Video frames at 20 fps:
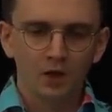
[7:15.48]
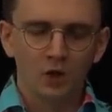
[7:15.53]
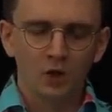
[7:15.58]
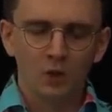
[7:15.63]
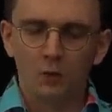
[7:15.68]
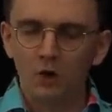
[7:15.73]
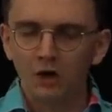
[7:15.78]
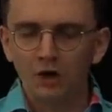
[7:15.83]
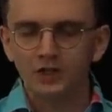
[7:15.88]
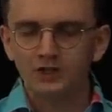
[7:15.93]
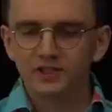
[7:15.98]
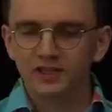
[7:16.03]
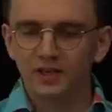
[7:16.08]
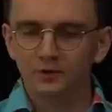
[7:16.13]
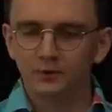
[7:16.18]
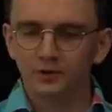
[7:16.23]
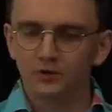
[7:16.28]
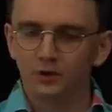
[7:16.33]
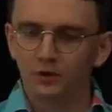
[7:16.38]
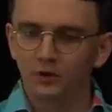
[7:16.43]
Quality
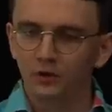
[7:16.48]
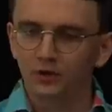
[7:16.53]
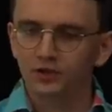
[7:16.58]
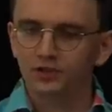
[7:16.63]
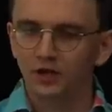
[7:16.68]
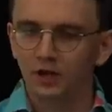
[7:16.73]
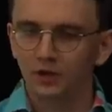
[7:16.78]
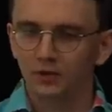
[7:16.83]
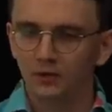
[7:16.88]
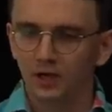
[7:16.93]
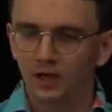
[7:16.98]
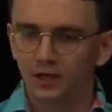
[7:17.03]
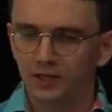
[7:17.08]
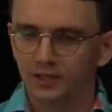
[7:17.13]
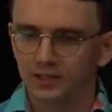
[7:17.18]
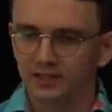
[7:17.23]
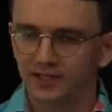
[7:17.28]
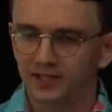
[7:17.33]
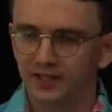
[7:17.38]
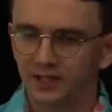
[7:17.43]
was also
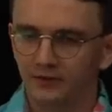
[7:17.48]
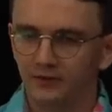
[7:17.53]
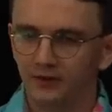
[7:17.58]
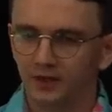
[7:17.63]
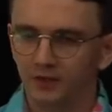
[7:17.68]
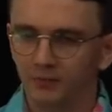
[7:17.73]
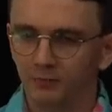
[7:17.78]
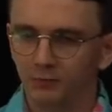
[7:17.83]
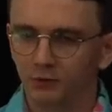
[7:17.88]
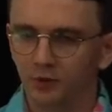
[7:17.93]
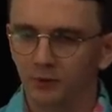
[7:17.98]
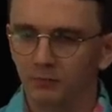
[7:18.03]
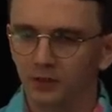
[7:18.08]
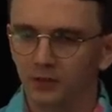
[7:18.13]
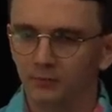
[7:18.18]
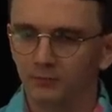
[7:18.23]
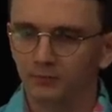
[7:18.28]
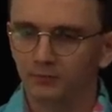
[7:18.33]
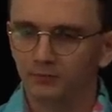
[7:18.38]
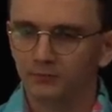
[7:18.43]
a significant
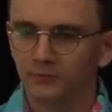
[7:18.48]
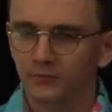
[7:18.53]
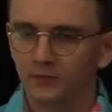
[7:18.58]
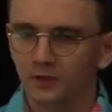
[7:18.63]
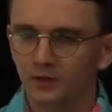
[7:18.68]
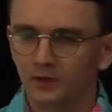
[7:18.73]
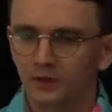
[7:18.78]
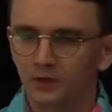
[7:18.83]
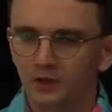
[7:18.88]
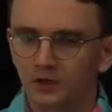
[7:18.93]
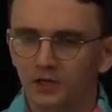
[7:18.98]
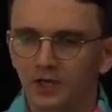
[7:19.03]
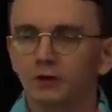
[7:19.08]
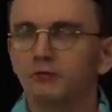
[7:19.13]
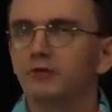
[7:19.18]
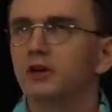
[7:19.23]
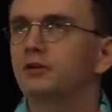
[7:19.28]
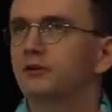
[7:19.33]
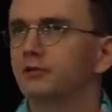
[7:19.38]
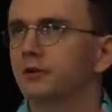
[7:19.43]
problem. Now,
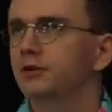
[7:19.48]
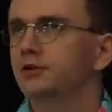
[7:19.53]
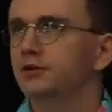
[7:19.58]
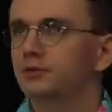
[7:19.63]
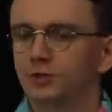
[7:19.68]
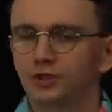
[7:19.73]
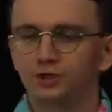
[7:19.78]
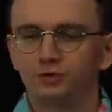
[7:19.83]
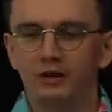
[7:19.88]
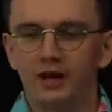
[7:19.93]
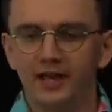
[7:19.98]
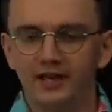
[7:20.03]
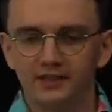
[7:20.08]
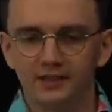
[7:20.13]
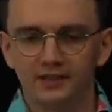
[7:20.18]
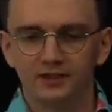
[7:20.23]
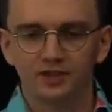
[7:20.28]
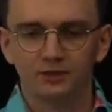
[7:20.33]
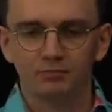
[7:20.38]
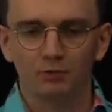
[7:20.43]
recruits were trained
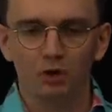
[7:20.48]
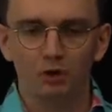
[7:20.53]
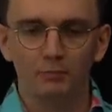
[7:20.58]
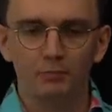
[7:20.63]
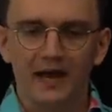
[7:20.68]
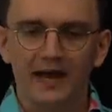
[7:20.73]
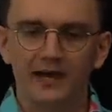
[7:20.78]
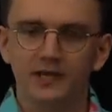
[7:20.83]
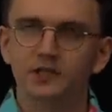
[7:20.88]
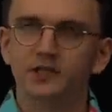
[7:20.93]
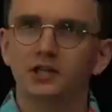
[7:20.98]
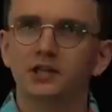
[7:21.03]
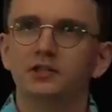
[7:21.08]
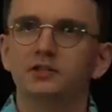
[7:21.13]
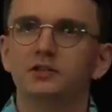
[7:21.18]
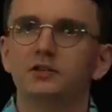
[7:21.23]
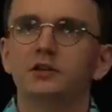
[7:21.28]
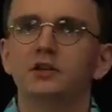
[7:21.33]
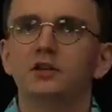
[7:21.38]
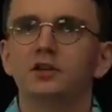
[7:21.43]
in small
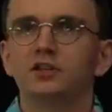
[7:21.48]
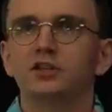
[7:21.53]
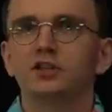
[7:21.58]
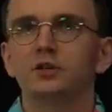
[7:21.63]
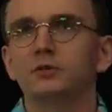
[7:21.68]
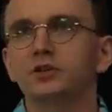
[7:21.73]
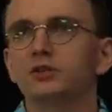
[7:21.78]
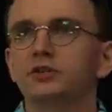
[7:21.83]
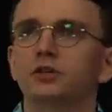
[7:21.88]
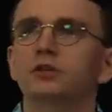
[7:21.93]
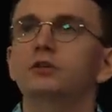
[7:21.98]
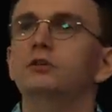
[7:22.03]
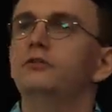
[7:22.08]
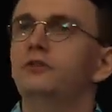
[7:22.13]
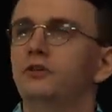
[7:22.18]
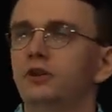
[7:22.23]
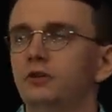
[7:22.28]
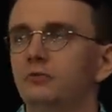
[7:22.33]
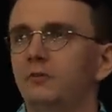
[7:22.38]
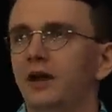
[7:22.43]
batches, so there were too
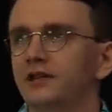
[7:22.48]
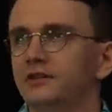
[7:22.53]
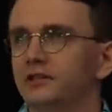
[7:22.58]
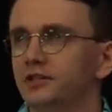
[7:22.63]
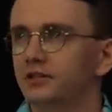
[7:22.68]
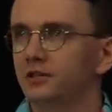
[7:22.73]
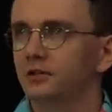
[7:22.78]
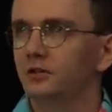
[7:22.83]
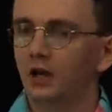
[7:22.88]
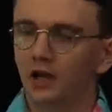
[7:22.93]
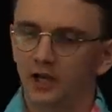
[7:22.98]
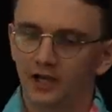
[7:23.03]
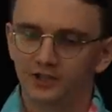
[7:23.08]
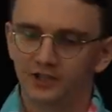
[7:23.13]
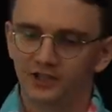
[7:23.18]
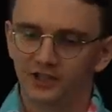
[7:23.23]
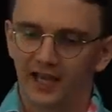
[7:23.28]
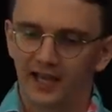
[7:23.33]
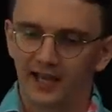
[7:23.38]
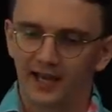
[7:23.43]
few men to do
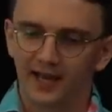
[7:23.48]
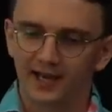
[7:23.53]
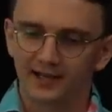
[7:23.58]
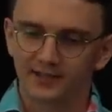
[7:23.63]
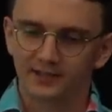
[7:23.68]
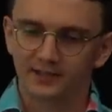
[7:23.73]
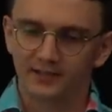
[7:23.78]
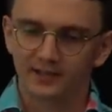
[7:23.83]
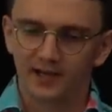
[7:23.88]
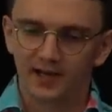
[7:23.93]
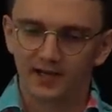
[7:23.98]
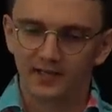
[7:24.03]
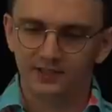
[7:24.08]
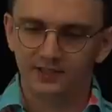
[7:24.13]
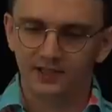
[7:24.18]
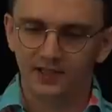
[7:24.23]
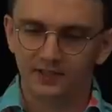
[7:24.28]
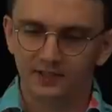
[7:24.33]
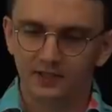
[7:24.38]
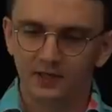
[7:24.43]
large-scale
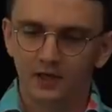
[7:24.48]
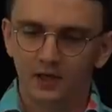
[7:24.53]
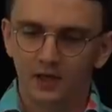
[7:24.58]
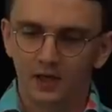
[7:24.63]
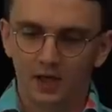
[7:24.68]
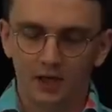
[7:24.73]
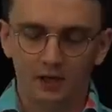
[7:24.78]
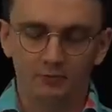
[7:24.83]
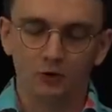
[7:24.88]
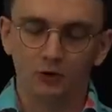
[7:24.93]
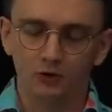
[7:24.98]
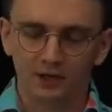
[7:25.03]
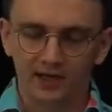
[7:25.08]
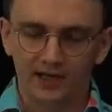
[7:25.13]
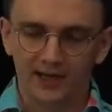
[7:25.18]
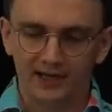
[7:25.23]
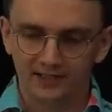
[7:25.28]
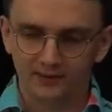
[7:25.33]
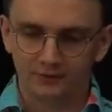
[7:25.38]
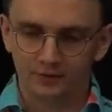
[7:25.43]
exercises, um, or
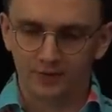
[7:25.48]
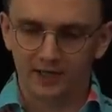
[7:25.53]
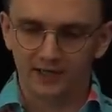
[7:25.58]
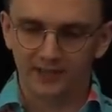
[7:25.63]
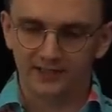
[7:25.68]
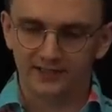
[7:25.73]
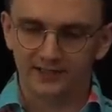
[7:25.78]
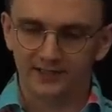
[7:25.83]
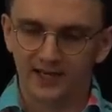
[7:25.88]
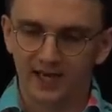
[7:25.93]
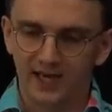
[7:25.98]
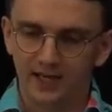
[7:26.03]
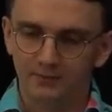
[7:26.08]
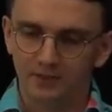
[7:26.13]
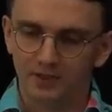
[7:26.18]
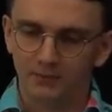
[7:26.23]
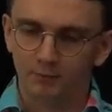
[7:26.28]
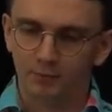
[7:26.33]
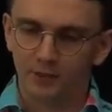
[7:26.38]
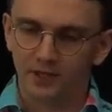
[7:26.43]
collective training
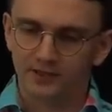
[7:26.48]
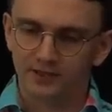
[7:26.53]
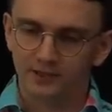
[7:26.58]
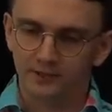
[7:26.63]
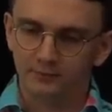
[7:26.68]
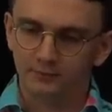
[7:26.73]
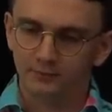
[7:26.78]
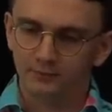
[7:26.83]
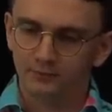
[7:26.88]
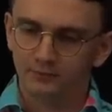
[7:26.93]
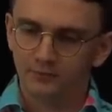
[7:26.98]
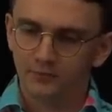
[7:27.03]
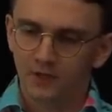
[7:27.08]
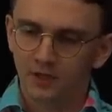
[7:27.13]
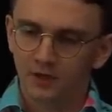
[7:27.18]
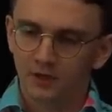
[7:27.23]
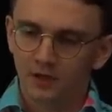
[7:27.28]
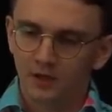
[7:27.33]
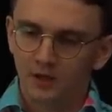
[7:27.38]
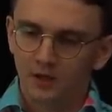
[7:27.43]
schemes in Britain.
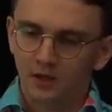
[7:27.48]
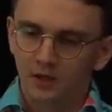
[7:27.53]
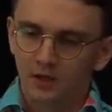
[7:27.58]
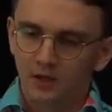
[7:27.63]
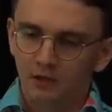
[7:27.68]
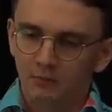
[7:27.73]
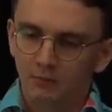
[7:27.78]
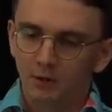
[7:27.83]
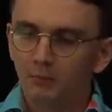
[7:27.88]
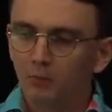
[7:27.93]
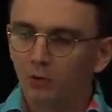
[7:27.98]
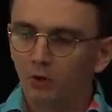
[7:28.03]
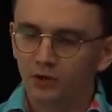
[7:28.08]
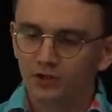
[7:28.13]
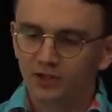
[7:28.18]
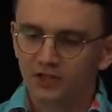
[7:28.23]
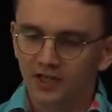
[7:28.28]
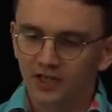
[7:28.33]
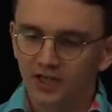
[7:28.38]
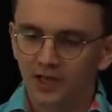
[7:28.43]
But more
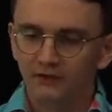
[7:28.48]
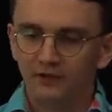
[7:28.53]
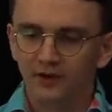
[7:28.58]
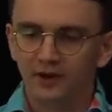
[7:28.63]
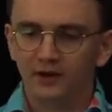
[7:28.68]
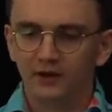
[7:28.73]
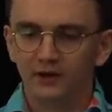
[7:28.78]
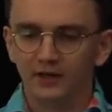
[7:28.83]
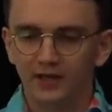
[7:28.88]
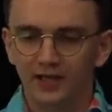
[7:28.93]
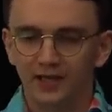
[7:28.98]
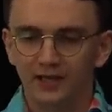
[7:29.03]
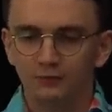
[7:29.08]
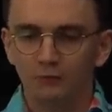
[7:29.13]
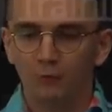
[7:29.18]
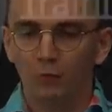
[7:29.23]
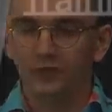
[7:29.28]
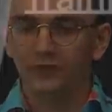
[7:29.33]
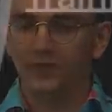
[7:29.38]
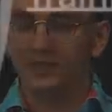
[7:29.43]
significantly, what